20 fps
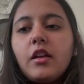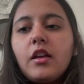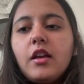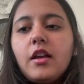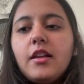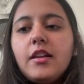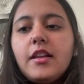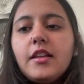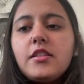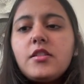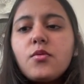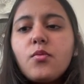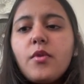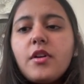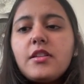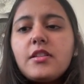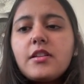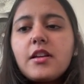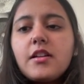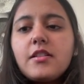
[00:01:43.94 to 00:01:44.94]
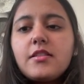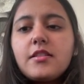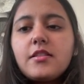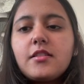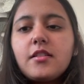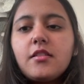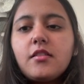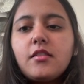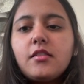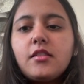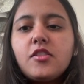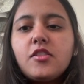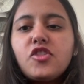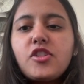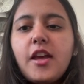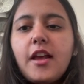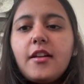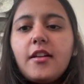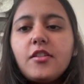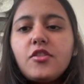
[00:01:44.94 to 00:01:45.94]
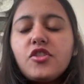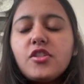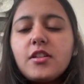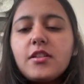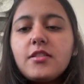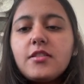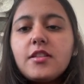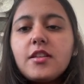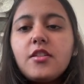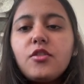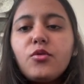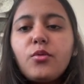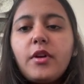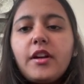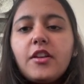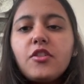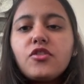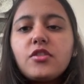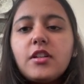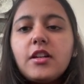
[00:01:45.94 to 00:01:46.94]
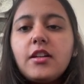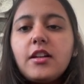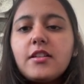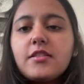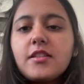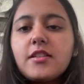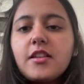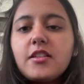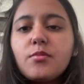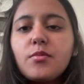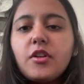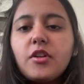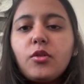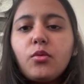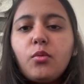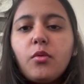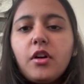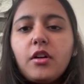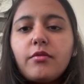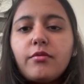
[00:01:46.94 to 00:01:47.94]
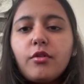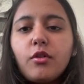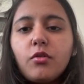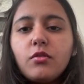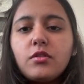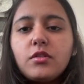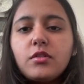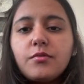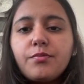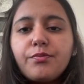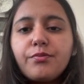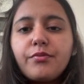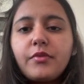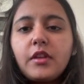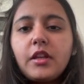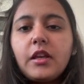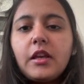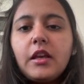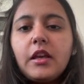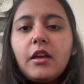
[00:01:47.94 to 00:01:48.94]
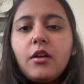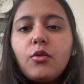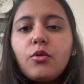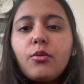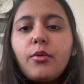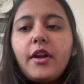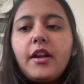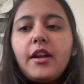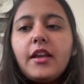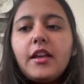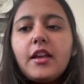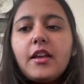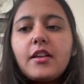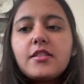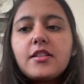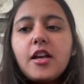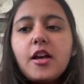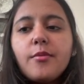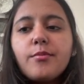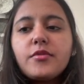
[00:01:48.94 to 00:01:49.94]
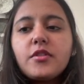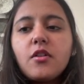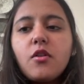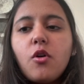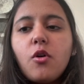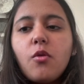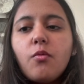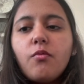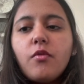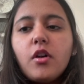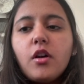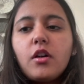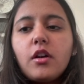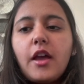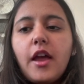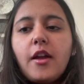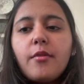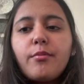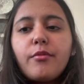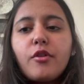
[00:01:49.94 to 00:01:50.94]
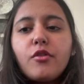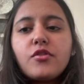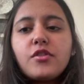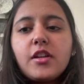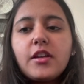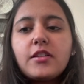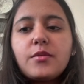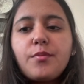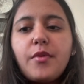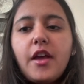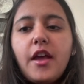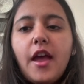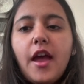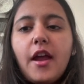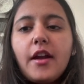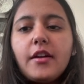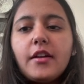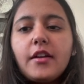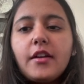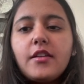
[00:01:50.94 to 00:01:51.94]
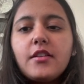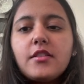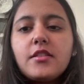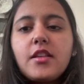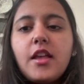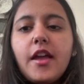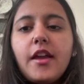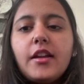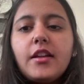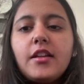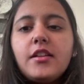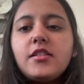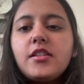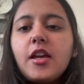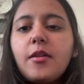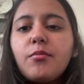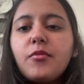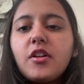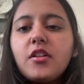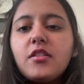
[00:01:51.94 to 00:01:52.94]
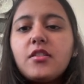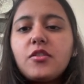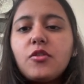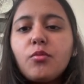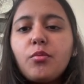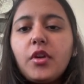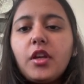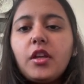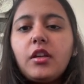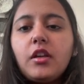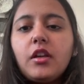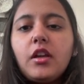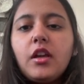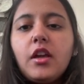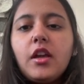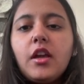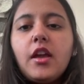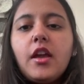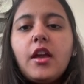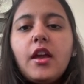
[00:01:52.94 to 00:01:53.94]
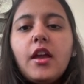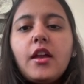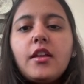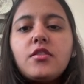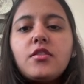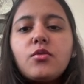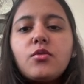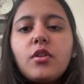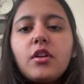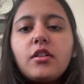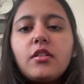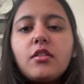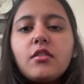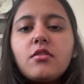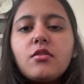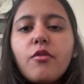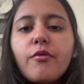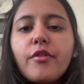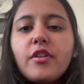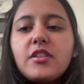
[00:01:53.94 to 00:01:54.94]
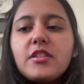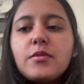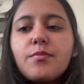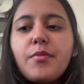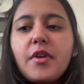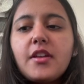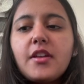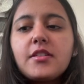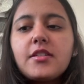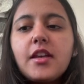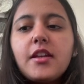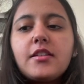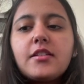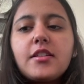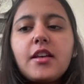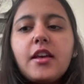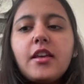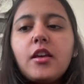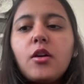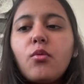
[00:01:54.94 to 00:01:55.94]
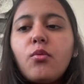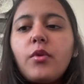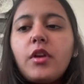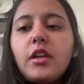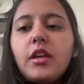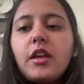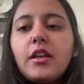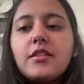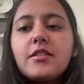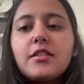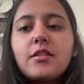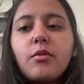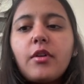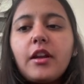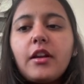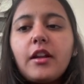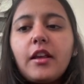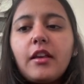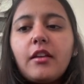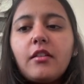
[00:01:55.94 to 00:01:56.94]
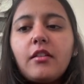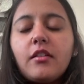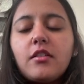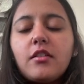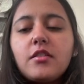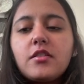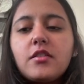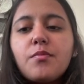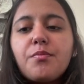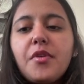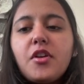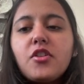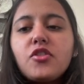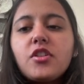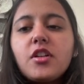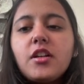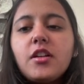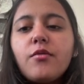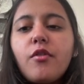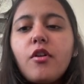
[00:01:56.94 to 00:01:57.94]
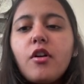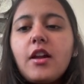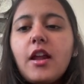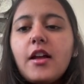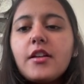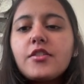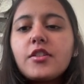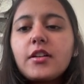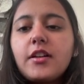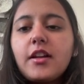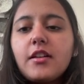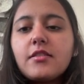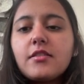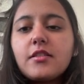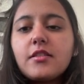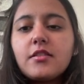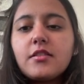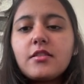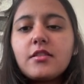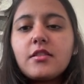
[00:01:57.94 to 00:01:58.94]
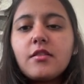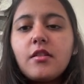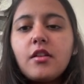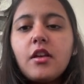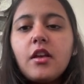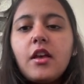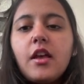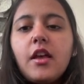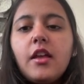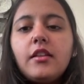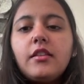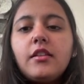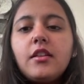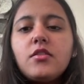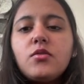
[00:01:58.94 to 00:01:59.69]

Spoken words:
Let's first consider the challenges in traditional assessment workflows. Grading exams, homework, and projects by hand is highly time-consuming. Instructors often spend entire weekends grading, especially for large classes. This